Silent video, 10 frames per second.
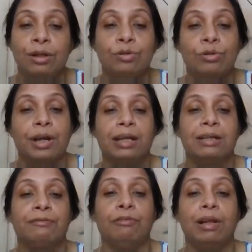to
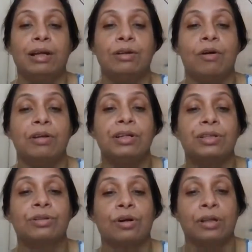get full and
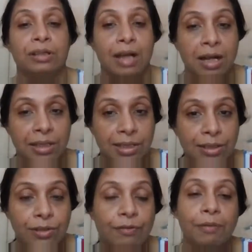honest
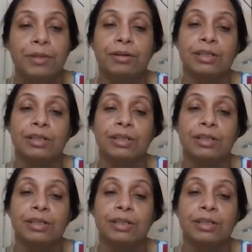answers from